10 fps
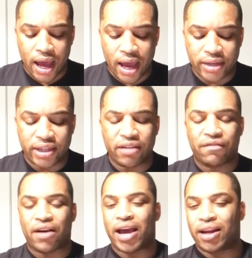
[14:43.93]

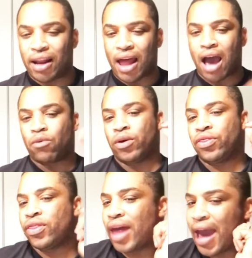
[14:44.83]
identified a lot
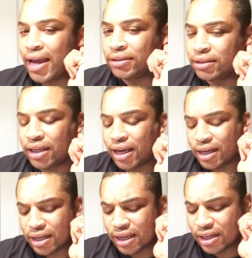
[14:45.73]
with that,
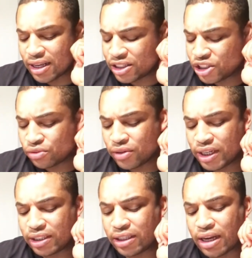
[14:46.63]
and it just
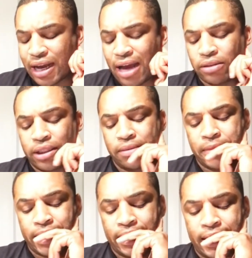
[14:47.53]
really stuck out
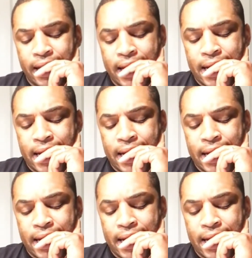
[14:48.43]
to me.